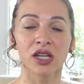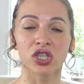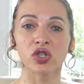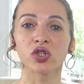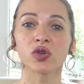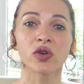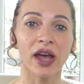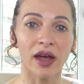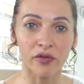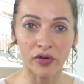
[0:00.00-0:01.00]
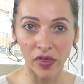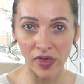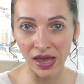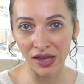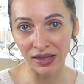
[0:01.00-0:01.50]
to do
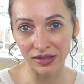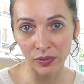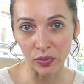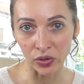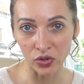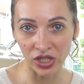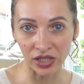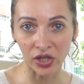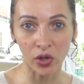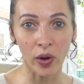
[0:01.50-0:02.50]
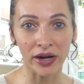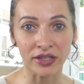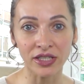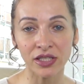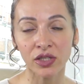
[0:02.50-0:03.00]
everything that the project
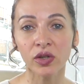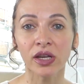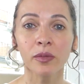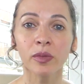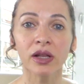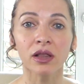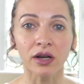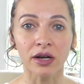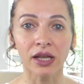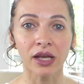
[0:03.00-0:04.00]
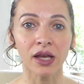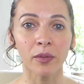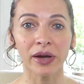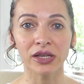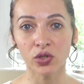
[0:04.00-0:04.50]
requires. You can be learning
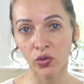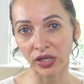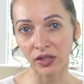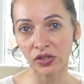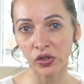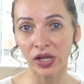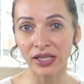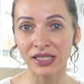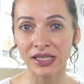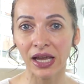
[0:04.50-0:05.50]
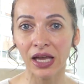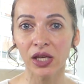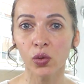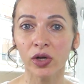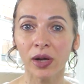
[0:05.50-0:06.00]
by doing. So let's say
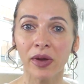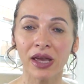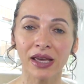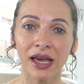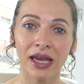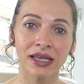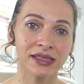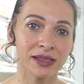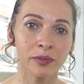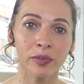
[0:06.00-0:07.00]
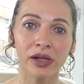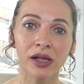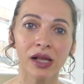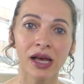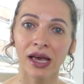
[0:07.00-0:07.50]
you want to make a
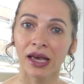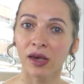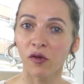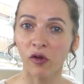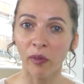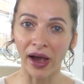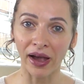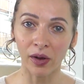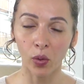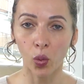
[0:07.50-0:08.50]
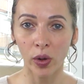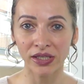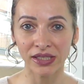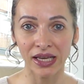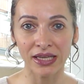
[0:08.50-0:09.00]
simple gift bag
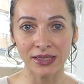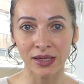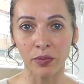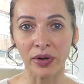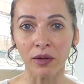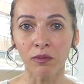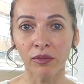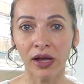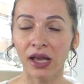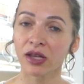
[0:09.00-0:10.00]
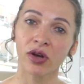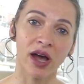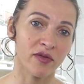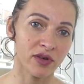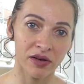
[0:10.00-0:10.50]
with a zipper and you
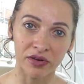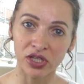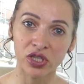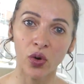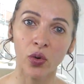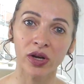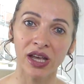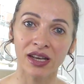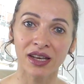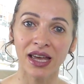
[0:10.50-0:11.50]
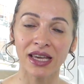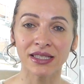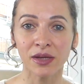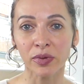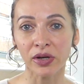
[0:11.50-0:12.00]
have never sewn in a
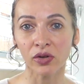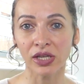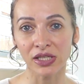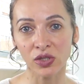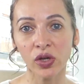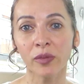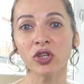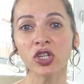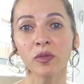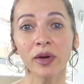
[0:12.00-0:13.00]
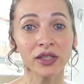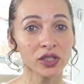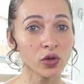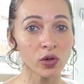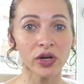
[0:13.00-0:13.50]
zipper on a sewing machine, but
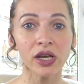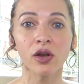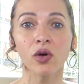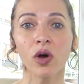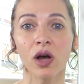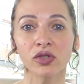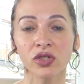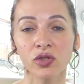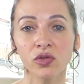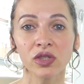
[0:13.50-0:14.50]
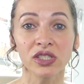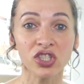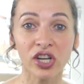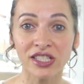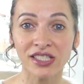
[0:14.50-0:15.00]
you already know how to do the
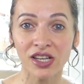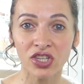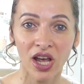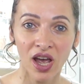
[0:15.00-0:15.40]
straight stitch